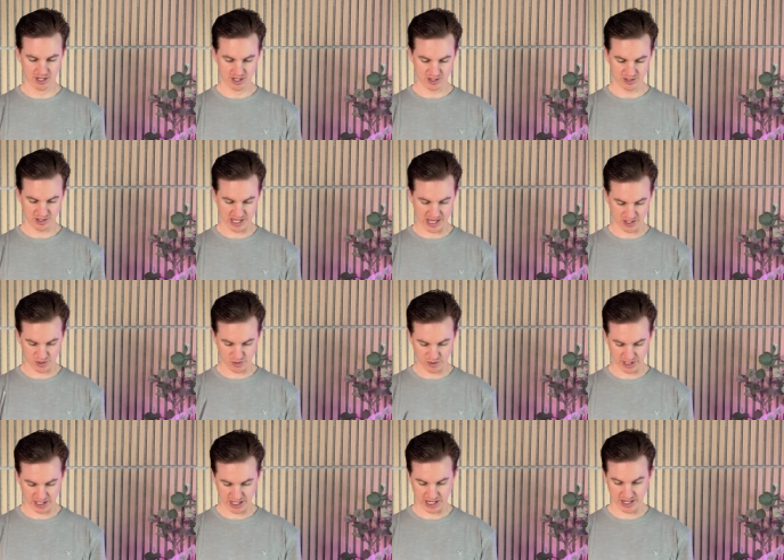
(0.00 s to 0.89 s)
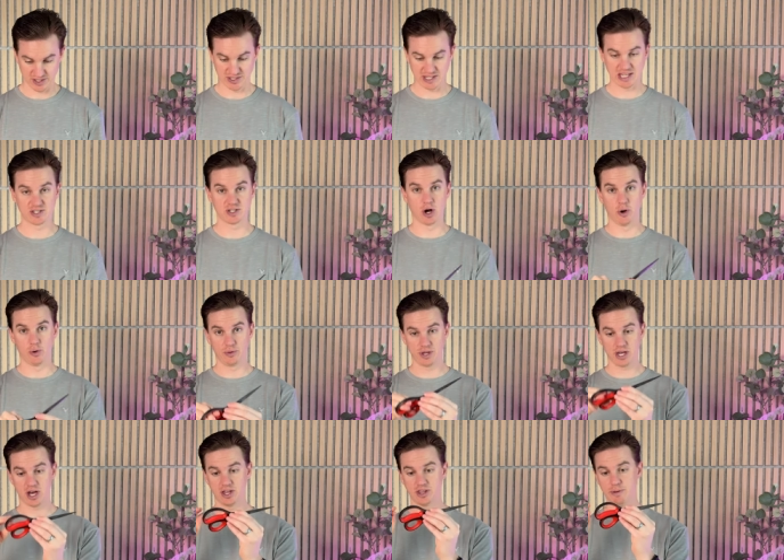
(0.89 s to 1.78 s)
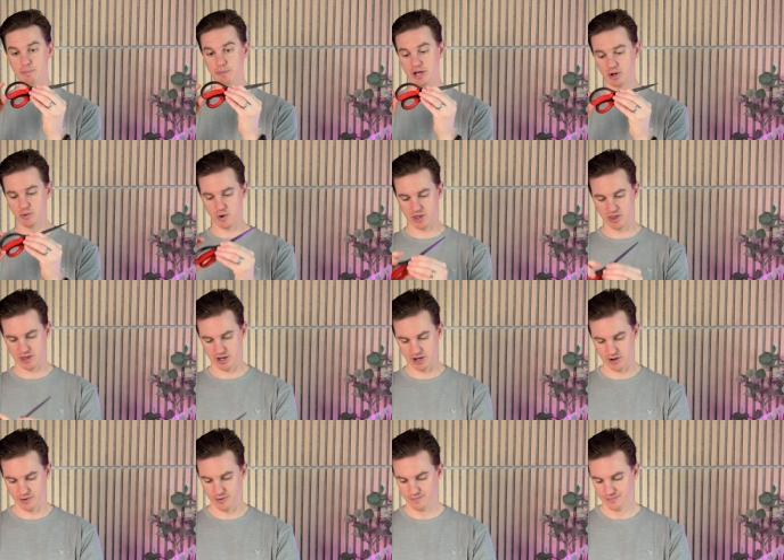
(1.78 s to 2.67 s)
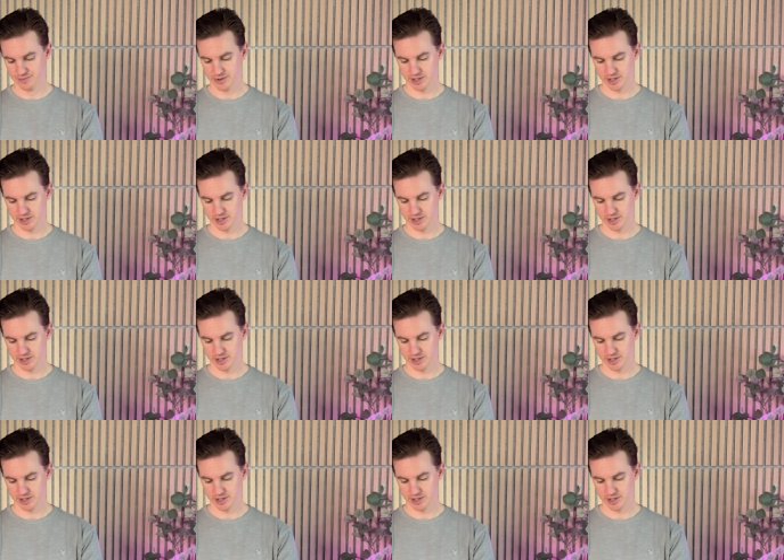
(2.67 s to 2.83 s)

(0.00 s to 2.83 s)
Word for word: So that's really nice. That's only on the big one though.